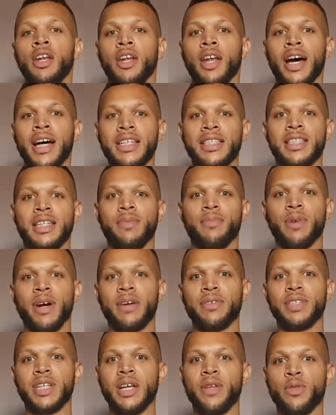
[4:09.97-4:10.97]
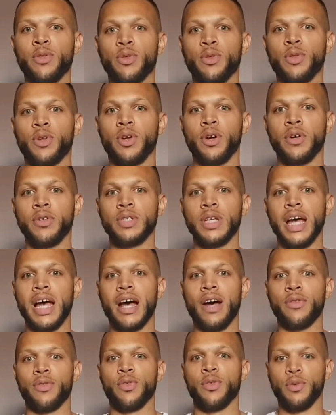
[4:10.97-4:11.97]
nice deep breaths in through the nose,
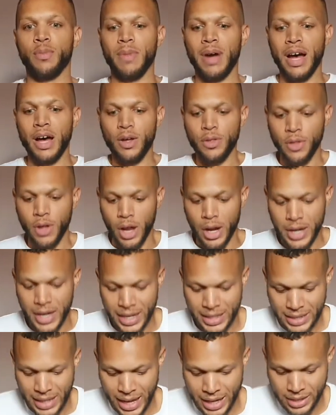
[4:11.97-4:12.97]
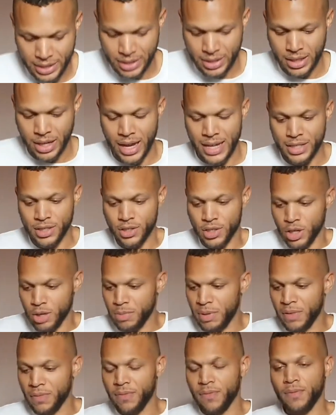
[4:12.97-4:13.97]
out through the mouth. Our next exercise is
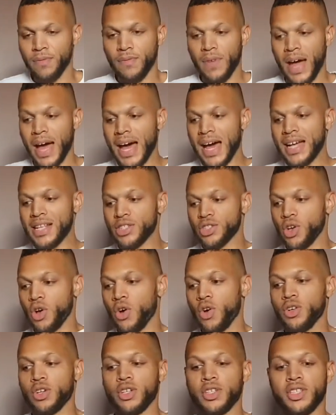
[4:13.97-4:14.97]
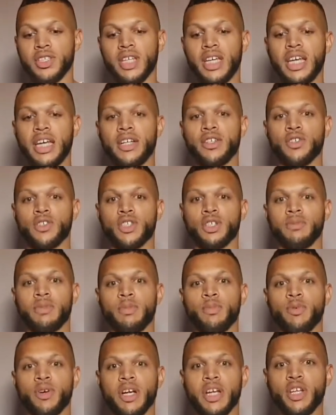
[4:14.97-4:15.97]
going to be hands on the seat, and you're just going
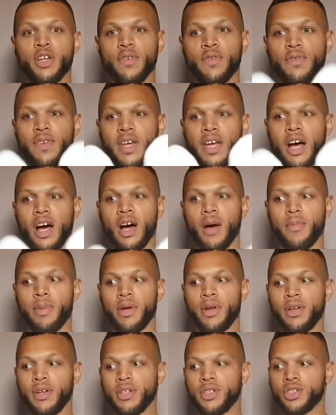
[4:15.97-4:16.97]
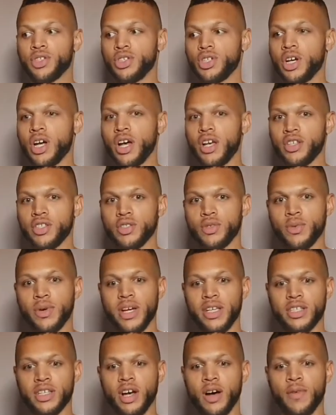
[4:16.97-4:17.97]
to be bringing your feet up just to
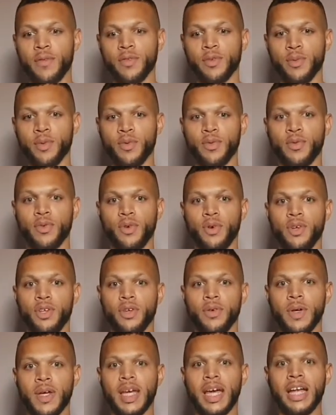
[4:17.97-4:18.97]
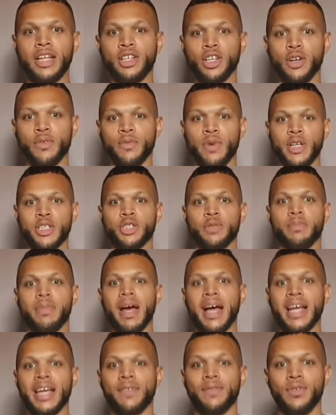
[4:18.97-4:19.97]
where it's comfortable for you. Again, you can rest your
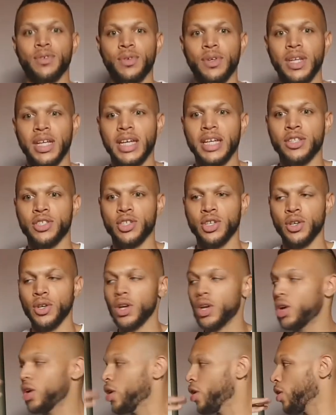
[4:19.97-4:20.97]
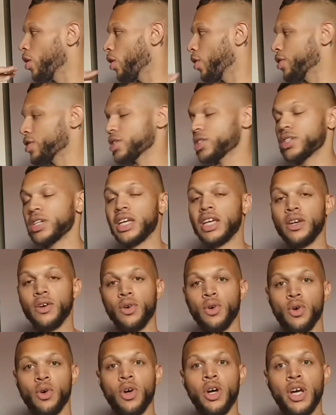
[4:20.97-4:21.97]
back if you need to on the
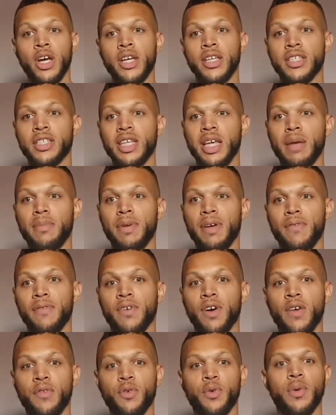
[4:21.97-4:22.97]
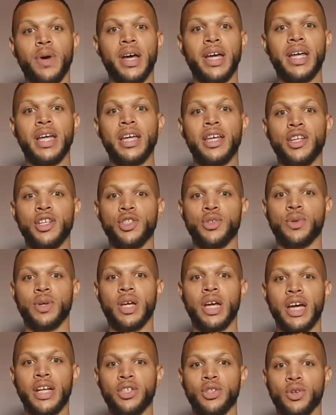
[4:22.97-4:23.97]
seat, or sit a bit further away to
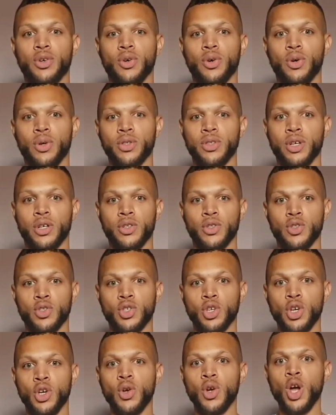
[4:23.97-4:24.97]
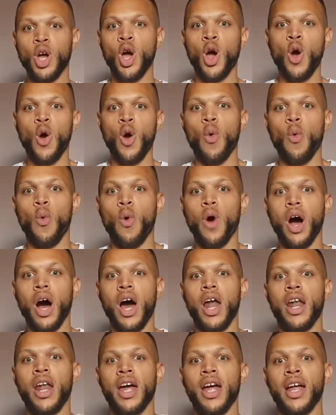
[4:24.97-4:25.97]
engage your core. So 2,
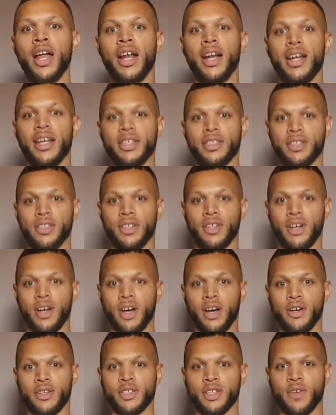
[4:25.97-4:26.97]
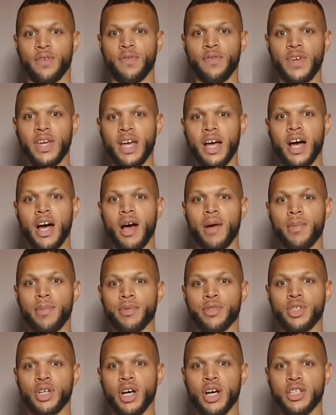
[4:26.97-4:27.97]
1, let's go. So feet up
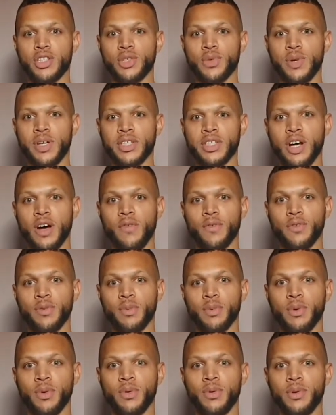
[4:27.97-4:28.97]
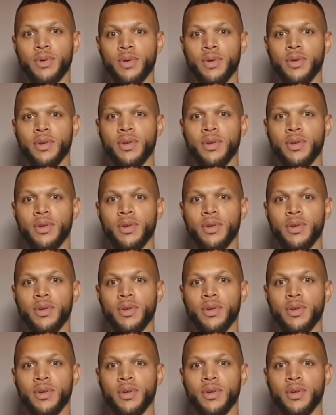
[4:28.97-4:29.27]
just to where it's comfortable.